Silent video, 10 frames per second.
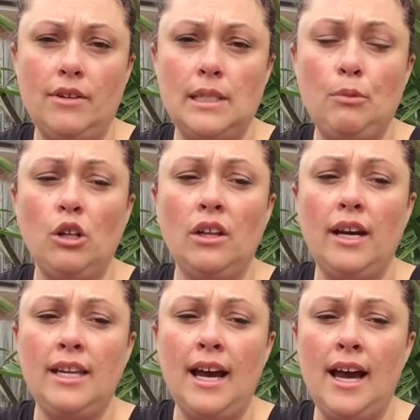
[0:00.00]

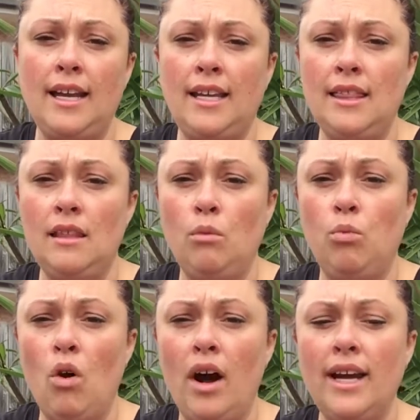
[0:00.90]
Spotlight yarn in the
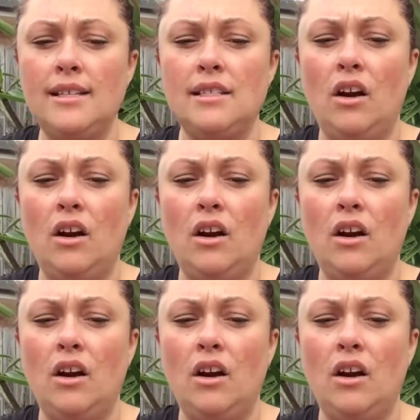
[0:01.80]
white.